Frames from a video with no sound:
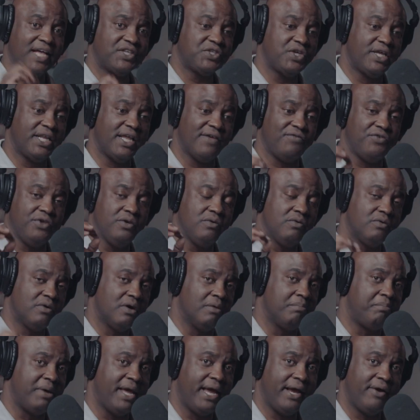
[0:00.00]
I said, if you are a
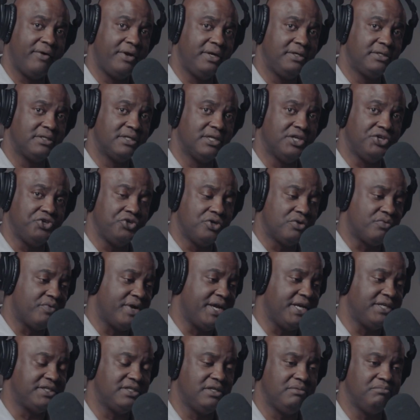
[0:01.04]
parent and you're
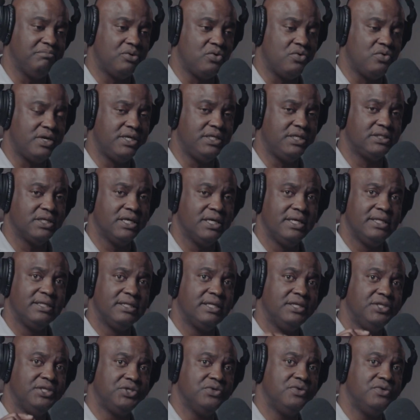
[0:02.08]
raising boys,
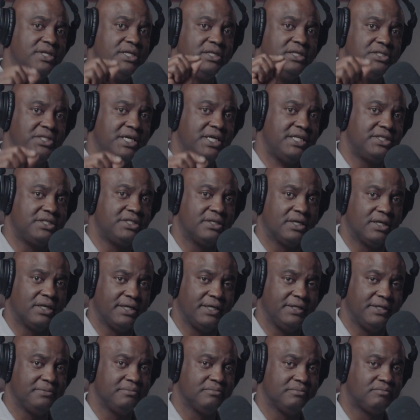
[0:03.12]
then do it
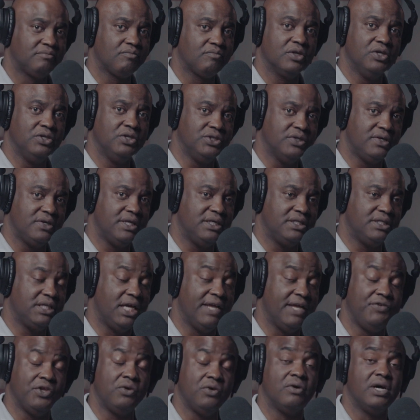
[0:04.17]
intentionally.
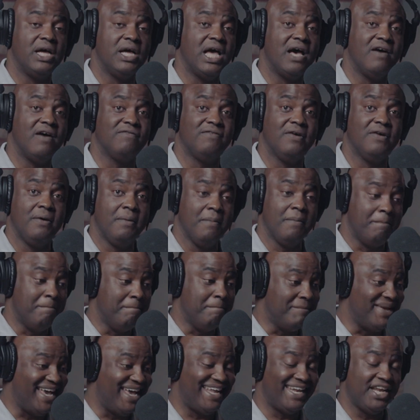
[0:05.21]
If you don't have
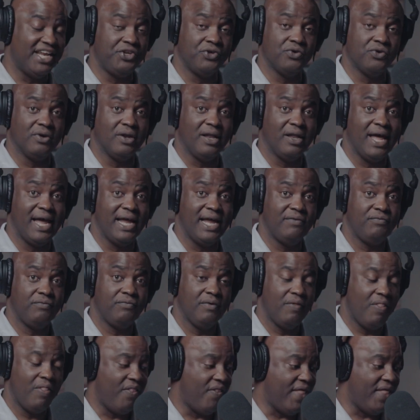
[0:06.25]
men in your life
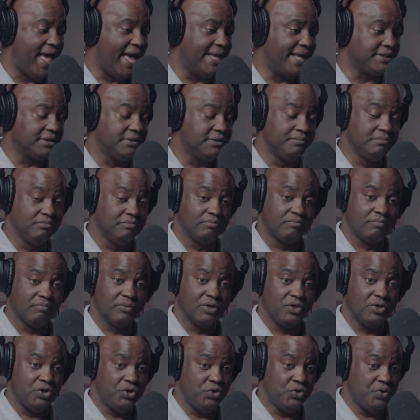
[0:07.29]
that
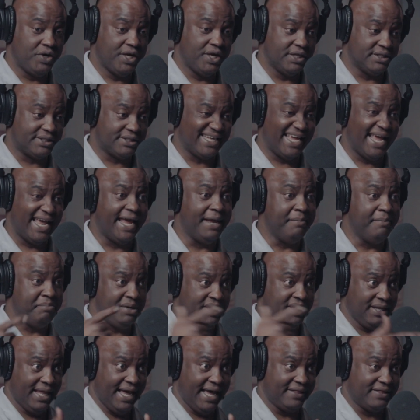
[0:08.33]
you can say, hey,
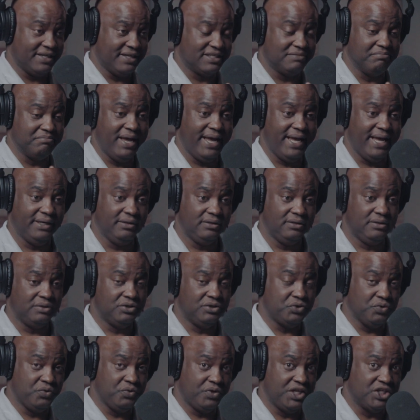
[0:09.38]
be like this man,
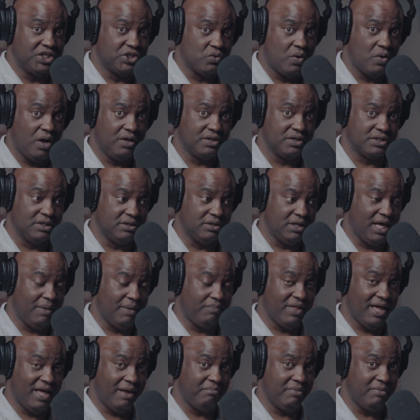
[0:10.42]
do these qualities and have
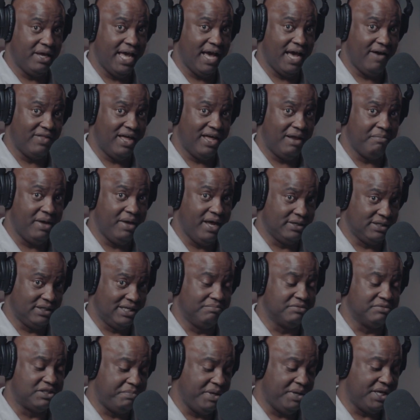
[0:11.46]
that man
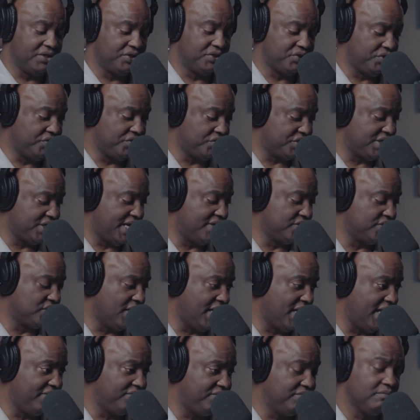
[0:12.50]
come speak into your child's
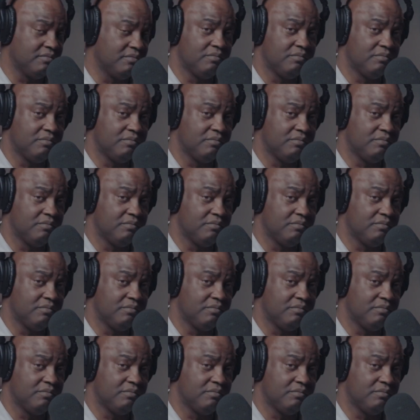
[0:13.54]
life,